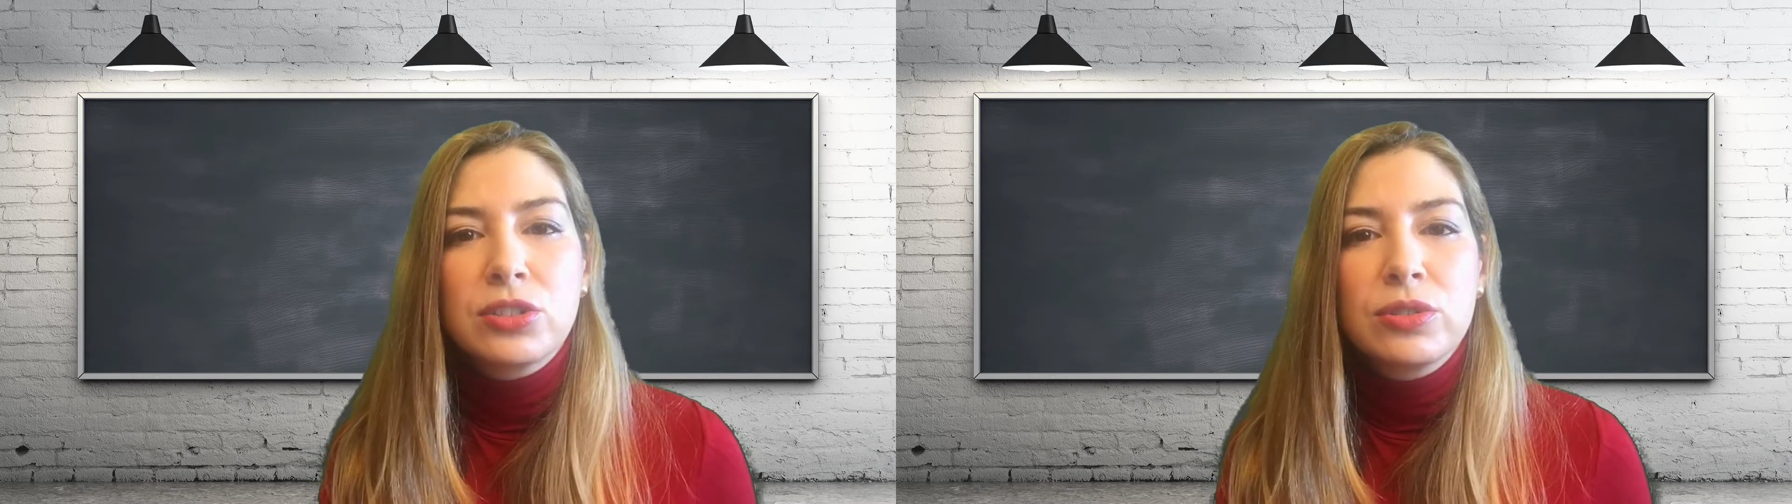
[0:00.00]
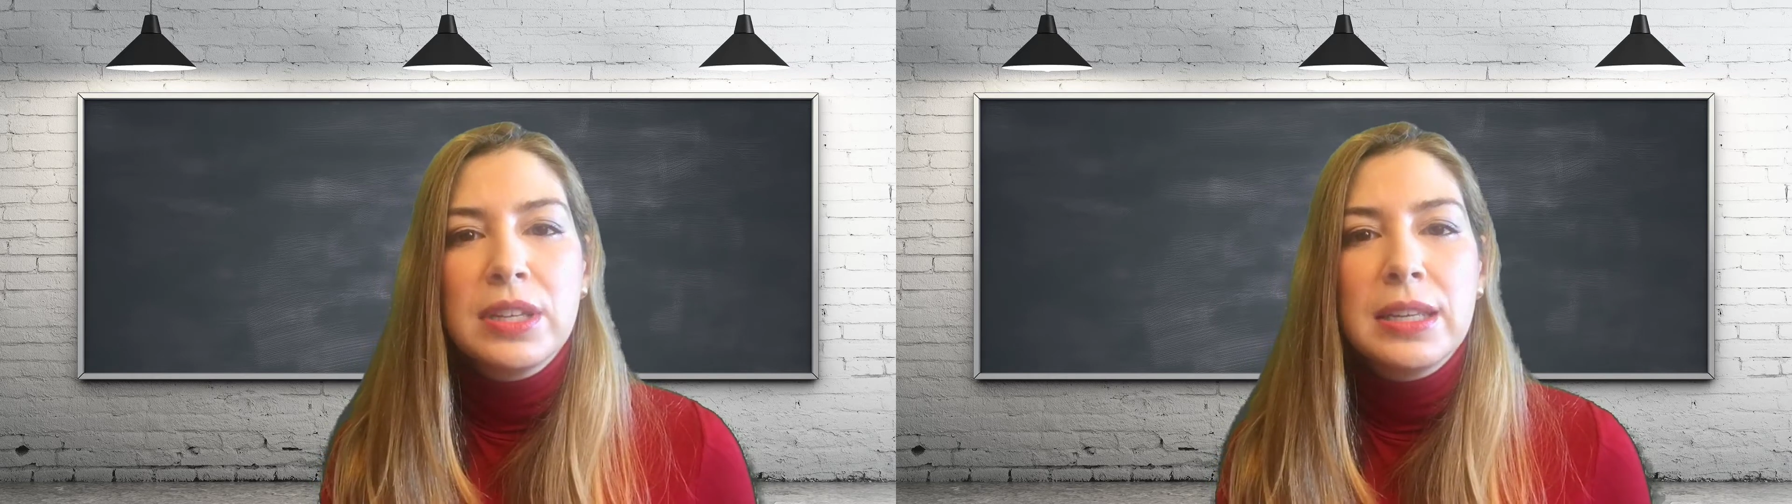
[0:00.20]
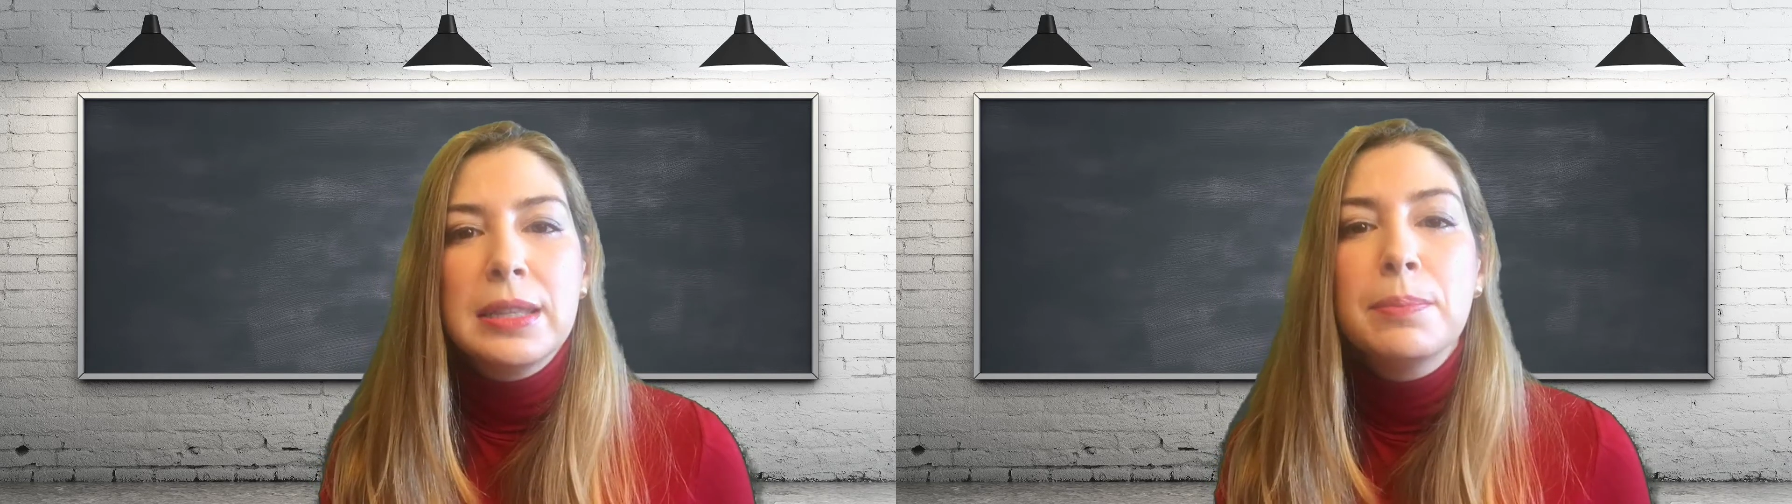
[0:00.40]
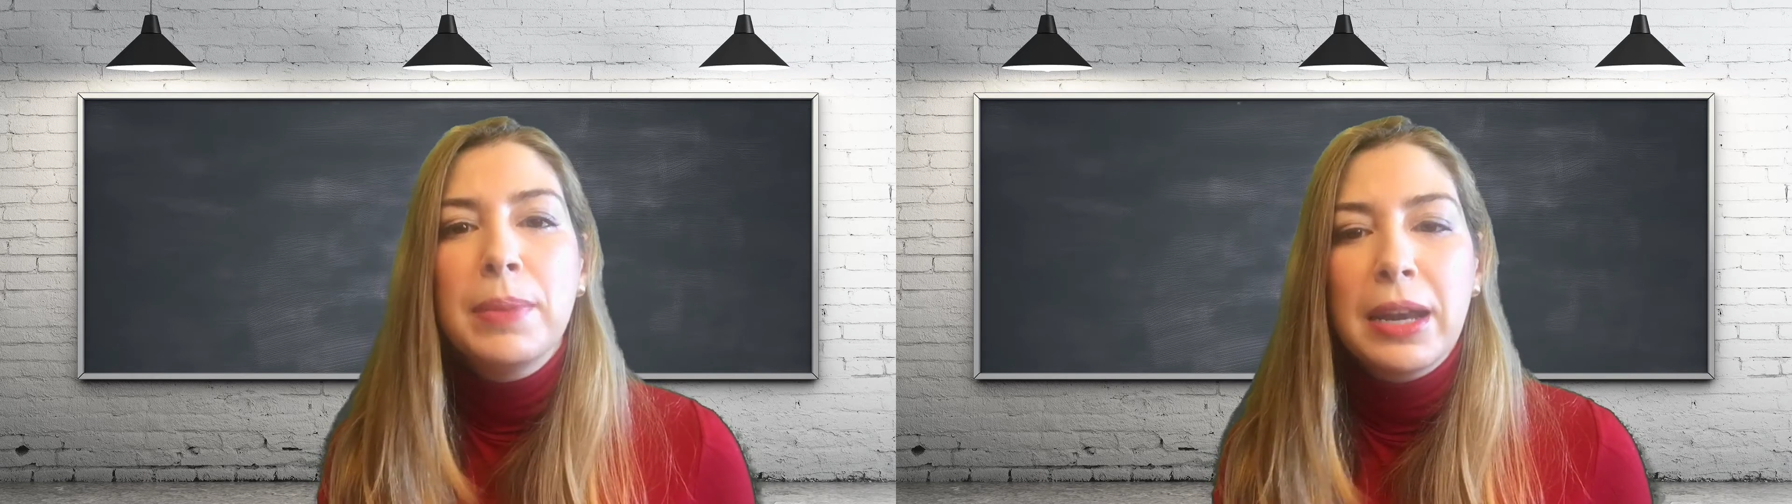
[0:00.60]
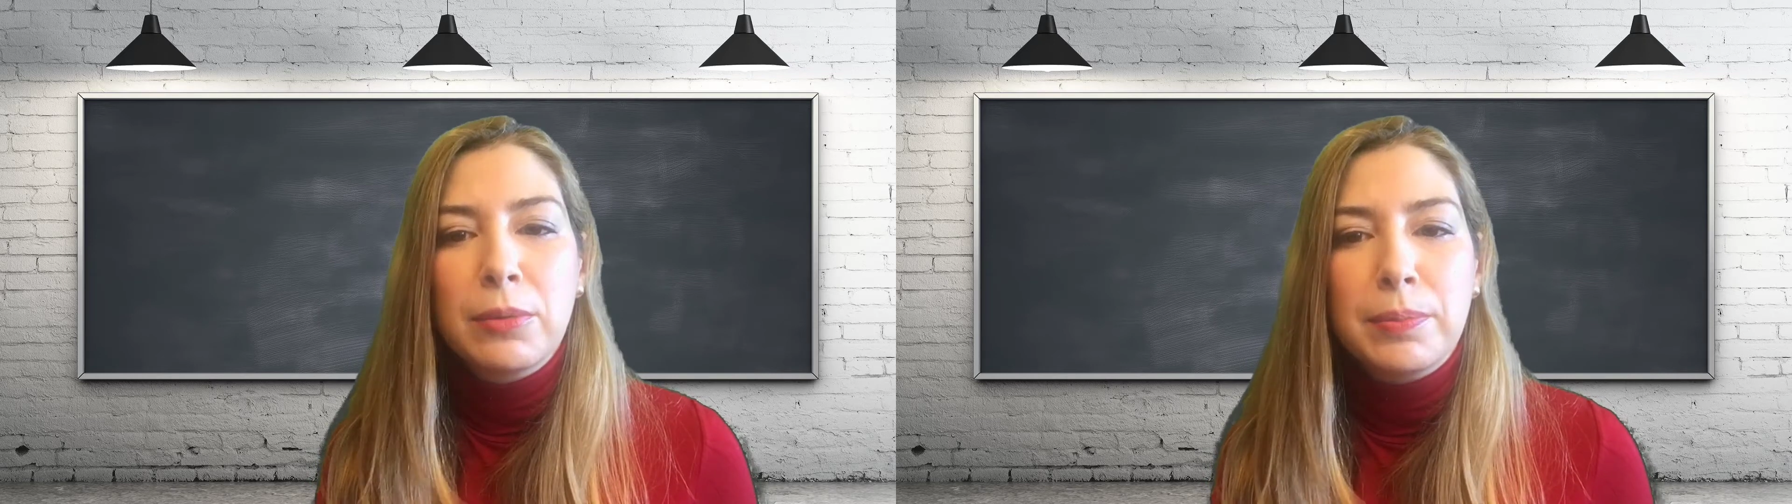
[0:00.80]
to the
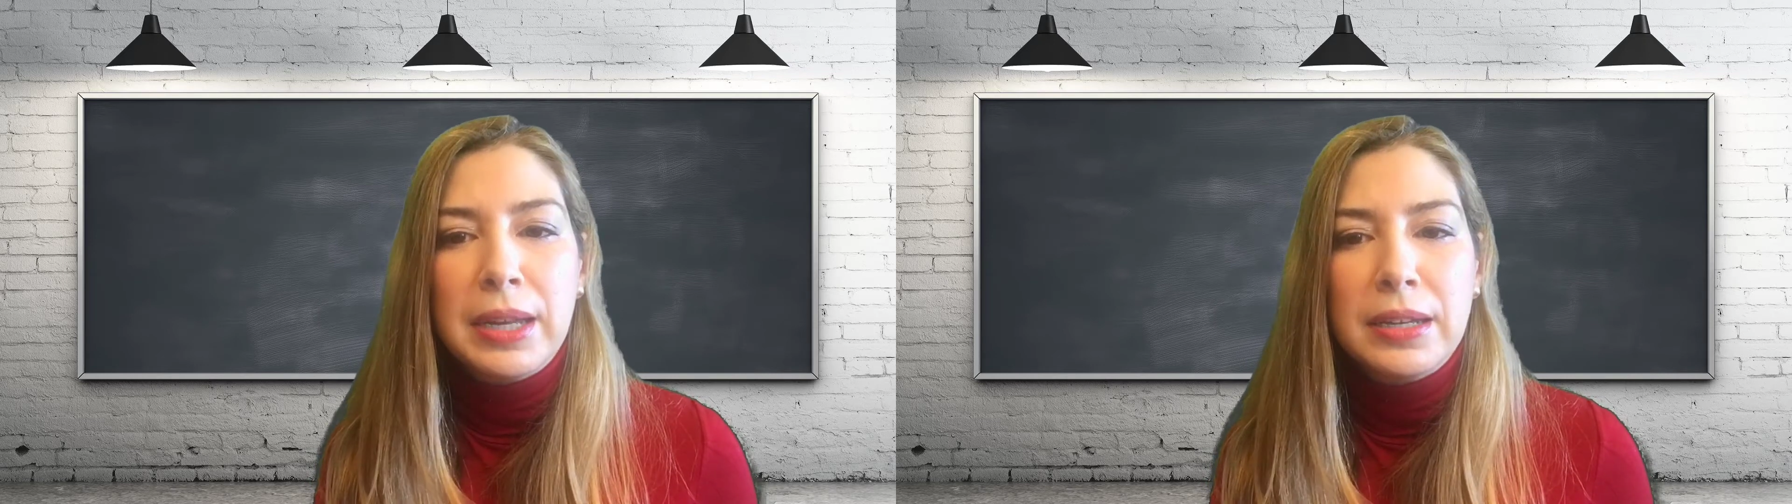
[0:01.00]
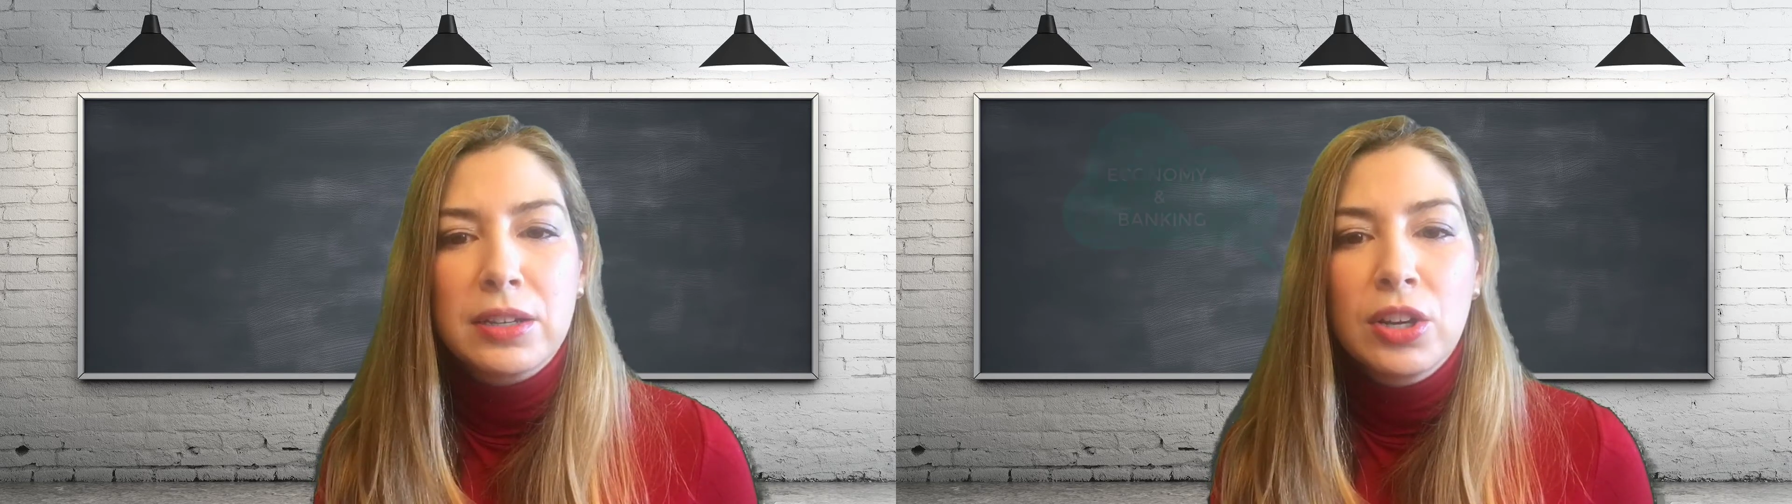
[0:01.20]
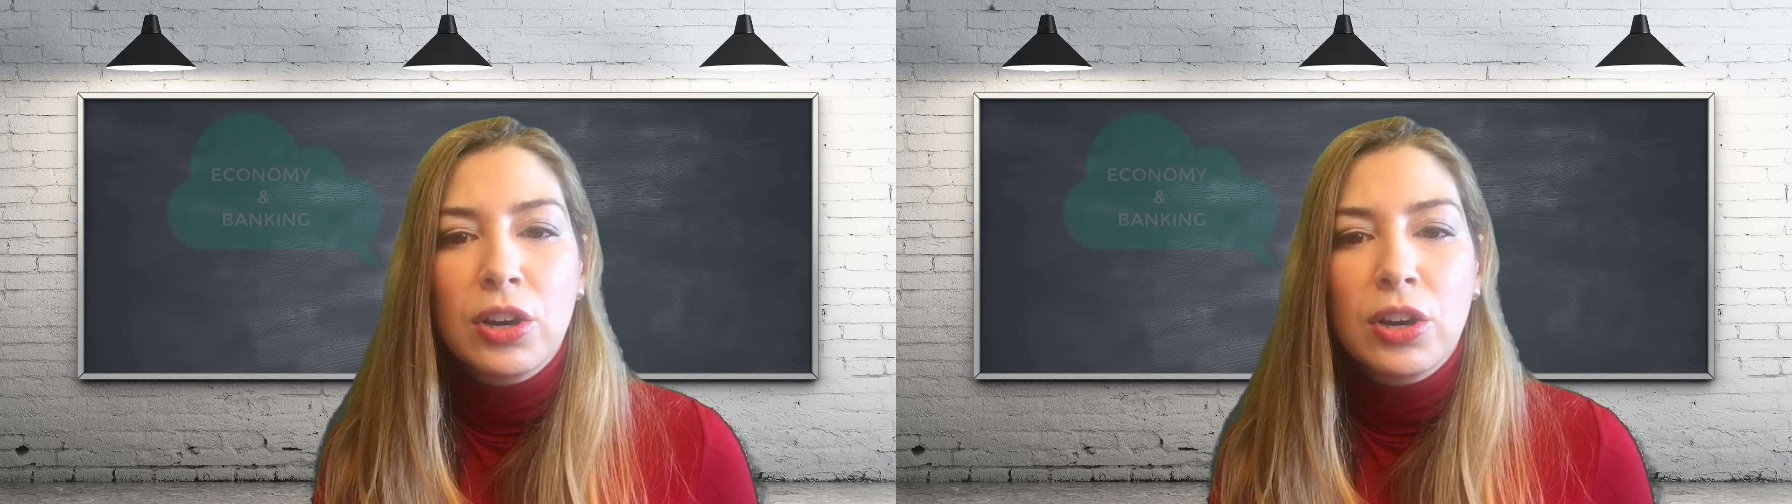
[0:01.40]
development